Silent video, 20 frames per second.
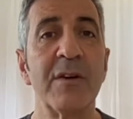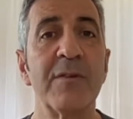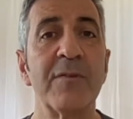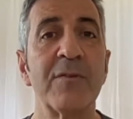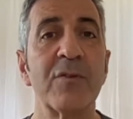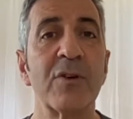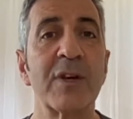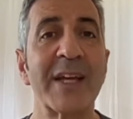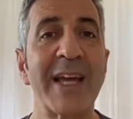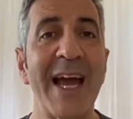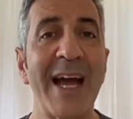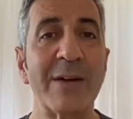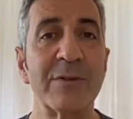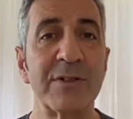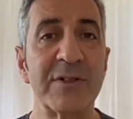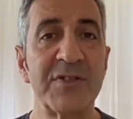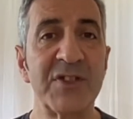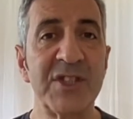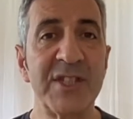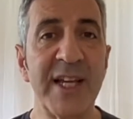for a count
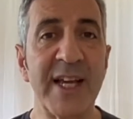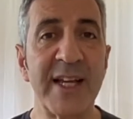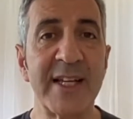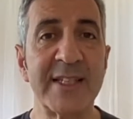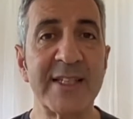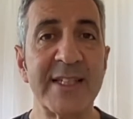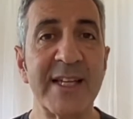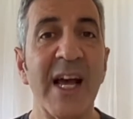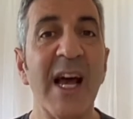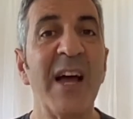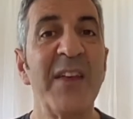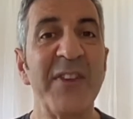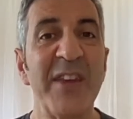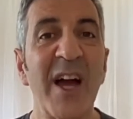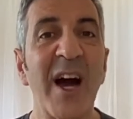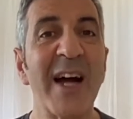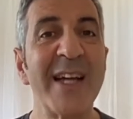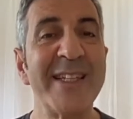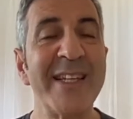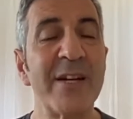of 6. The
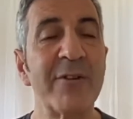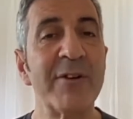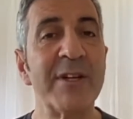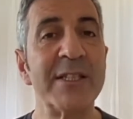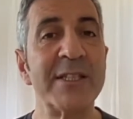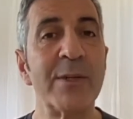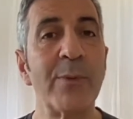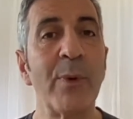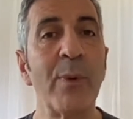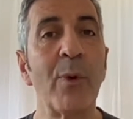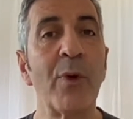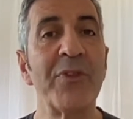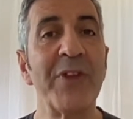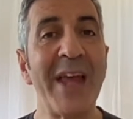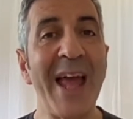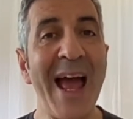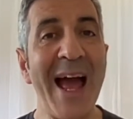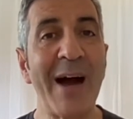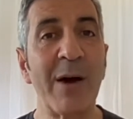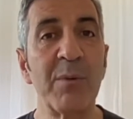idea is that we want
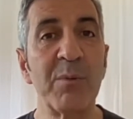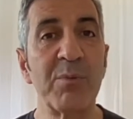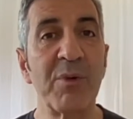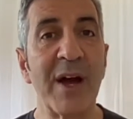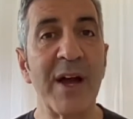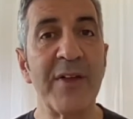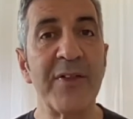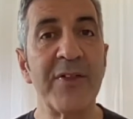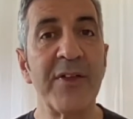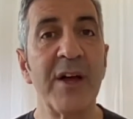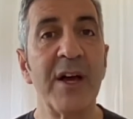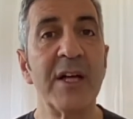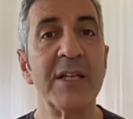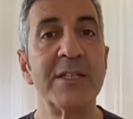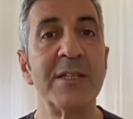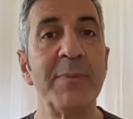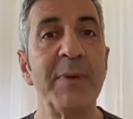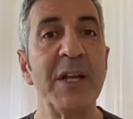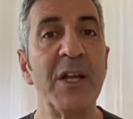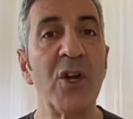the out breath
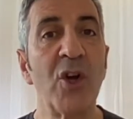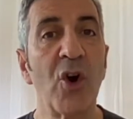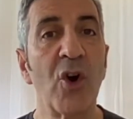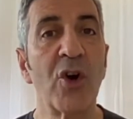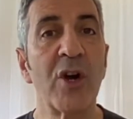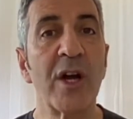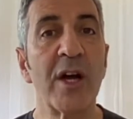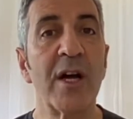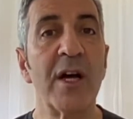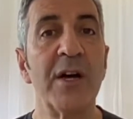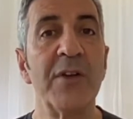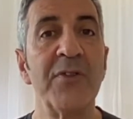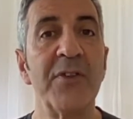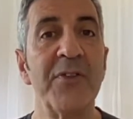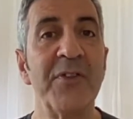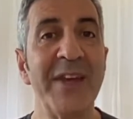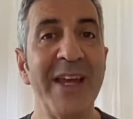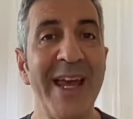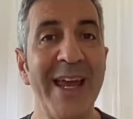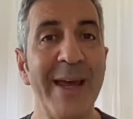to be longer than
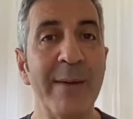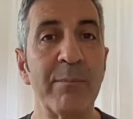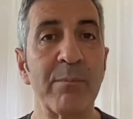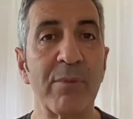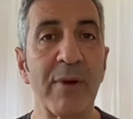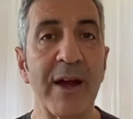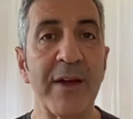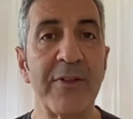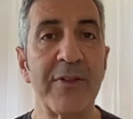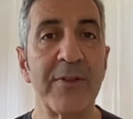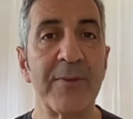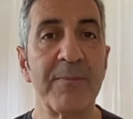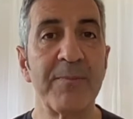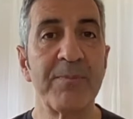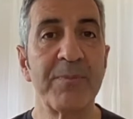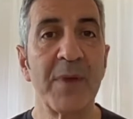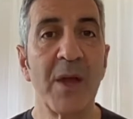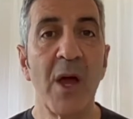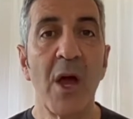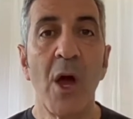the in breath.
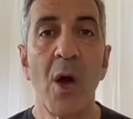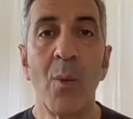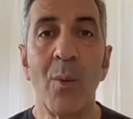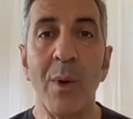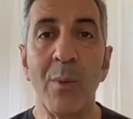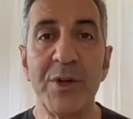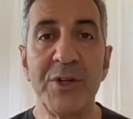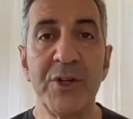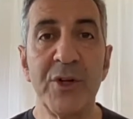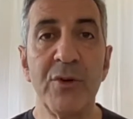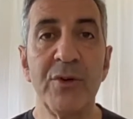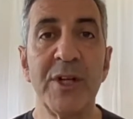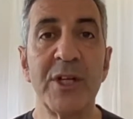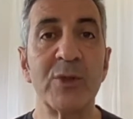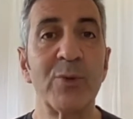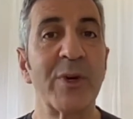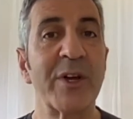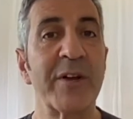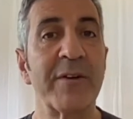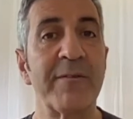When we do this,
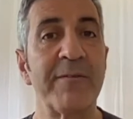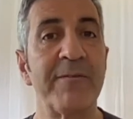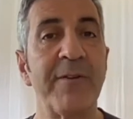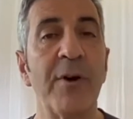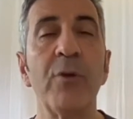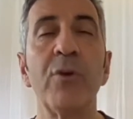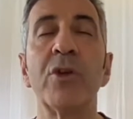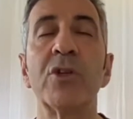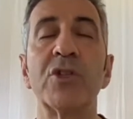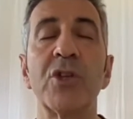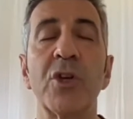we're going to focus